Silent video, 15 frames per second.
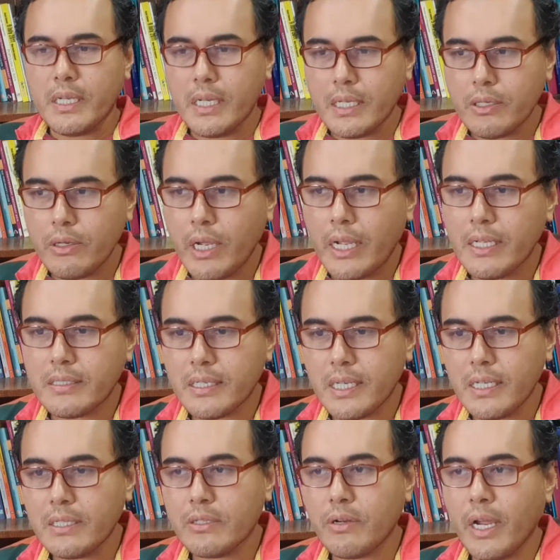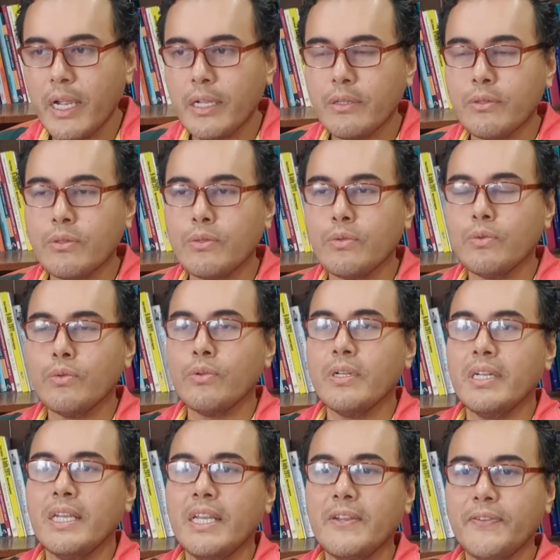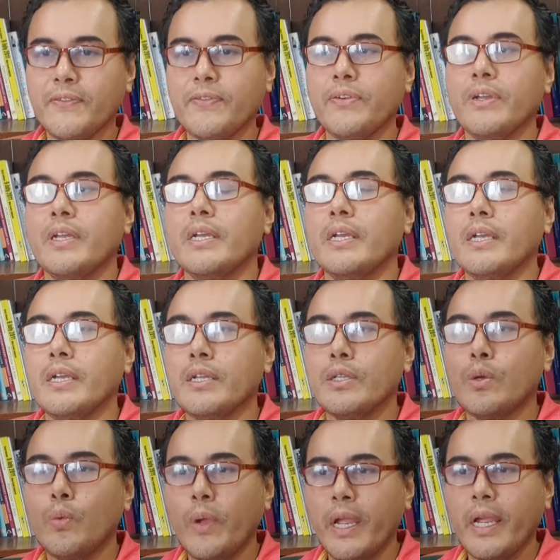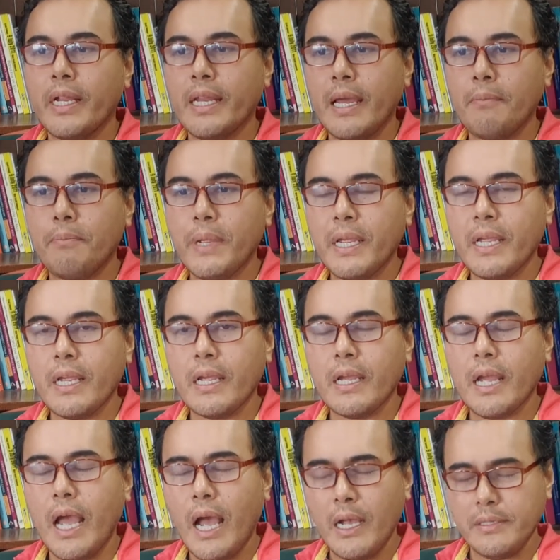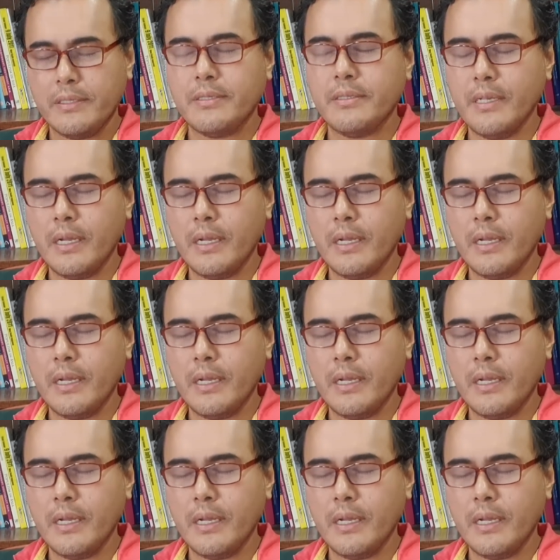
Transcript: You actually try to live the way that being asked